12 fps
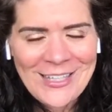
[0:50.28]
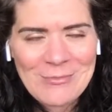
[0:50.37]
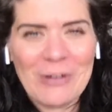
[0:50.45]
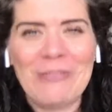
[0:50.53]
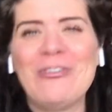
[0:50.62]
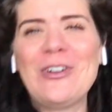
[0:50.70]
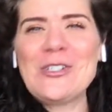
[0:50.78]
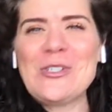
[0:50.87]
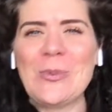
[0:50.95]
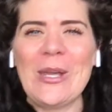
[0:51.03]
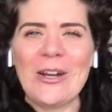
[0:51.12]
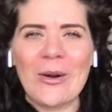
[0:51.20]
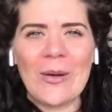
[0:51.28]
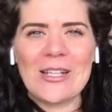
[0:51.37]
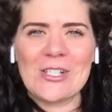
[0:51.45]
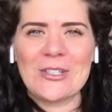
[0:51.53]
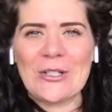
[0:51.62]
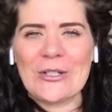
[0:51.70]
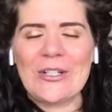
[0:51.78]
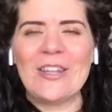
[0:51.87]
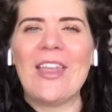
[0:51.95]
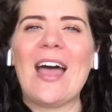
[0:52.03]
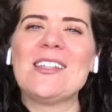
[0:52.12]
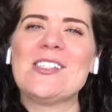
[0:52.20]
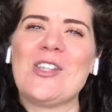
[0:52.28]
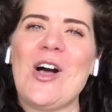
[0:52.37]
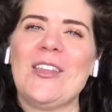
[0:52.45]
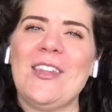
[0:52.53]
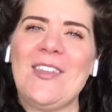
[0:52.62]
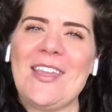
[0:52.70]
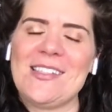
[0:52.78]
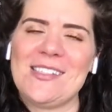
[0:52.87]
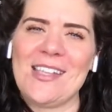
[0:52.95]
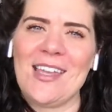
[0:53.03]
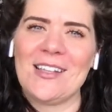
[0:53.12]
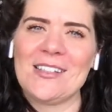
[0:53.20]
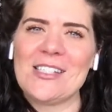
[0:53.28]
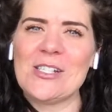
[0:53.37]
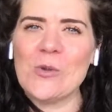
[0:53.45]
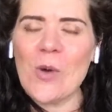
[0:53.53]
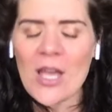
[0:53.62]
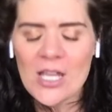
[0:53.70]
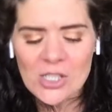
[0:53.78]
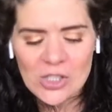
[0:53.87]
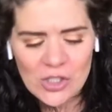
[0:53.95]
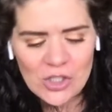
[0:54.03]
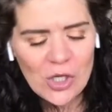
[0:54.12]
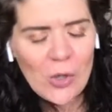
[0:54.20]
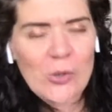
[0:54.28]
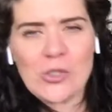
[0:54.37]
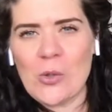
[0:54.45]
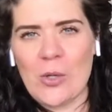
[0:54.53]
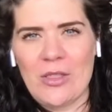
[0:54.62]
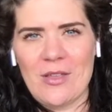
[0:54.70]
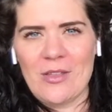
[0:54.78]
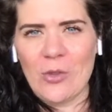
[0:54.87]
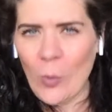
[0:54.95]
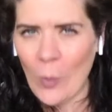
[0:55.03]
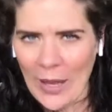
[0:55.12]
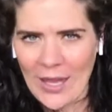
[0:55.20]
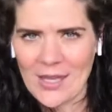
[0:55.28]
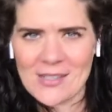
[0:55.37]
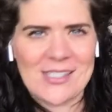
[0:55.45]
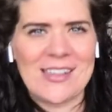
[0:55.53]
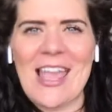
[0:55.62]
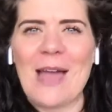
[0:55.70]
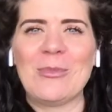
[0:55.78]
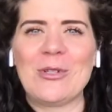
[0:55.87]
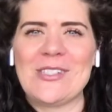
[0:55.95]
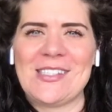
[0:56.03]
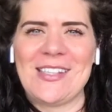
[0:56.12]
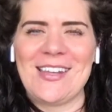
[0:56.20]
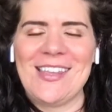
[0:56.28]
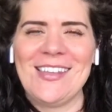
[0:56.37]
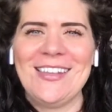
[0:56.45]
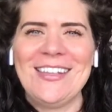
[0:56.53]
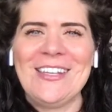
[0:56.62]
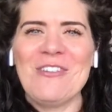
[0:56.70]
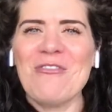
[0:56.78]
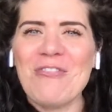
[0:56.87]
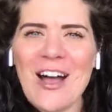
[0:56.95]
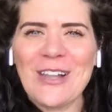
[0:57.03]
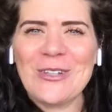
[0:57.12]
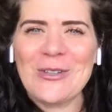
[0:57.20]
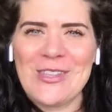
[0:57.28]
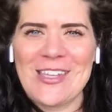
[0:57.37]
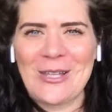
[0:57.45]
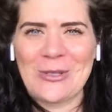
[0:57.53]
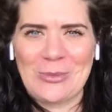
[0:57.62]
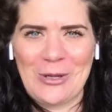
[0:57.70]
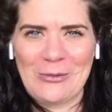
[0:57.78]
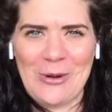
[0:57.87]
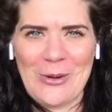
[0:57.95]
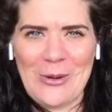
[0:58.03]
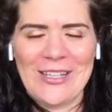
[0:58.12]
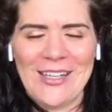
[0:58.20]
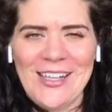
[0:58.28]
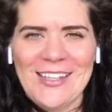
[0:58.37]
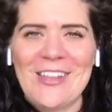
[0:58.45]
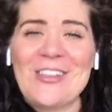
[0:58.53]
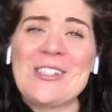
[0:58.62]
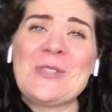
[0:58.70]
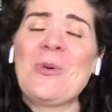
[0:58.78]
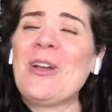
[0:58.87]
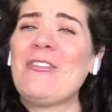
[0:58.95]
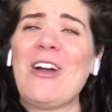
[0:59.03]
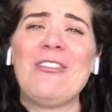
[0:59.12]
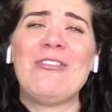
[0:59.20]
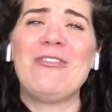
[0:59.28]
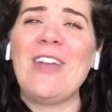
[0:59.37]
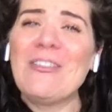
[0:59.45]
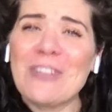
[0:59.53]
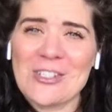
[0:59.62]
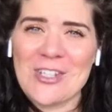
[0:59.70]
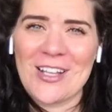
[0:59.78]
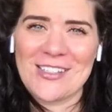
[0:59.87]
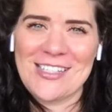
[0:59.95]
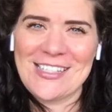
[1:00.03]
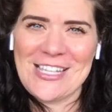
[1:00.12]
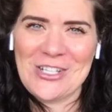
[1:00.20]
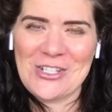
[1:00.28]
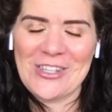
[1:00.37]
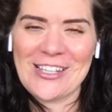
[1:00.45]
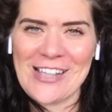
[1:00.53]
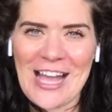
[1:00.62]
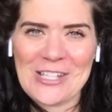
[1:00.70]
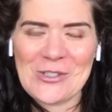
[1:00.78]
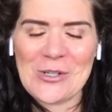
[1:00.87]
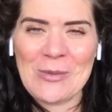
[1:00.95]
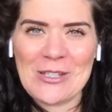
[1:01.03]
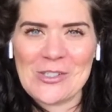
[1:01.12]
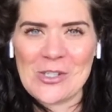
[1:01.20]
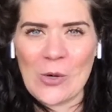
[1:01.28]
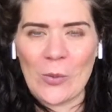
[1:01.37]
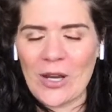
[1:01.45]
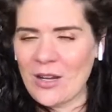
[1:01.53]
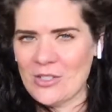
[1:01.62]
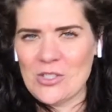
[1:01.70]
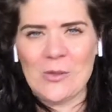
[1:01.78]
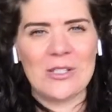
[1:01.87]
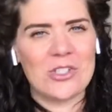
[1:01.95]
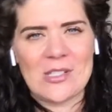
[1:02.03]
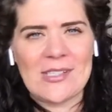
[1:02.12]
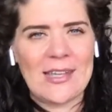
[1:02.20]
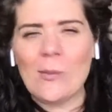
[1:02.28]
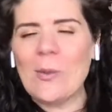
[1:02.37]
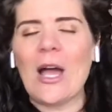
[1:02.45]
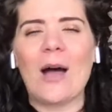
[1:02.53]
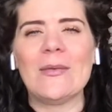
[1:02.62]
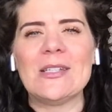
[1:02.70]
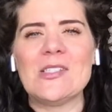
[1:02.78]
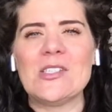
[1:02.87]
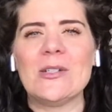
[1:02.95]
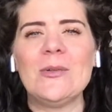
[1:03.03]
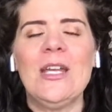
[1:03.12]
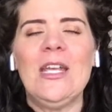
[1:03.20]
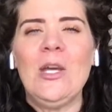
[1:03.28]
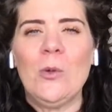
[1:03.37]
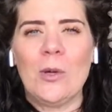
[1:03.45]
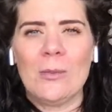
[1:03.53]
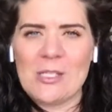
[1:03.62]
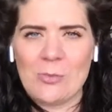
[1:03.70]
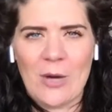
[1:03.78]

But first, we are going to learn that song that they sing to show Dorothy the way to the Emerald City. Follow the Yellow Brick Road. Now, this is one of our favorite songs to teach in the classroom, and so we're going to do it just like we always do, where Miss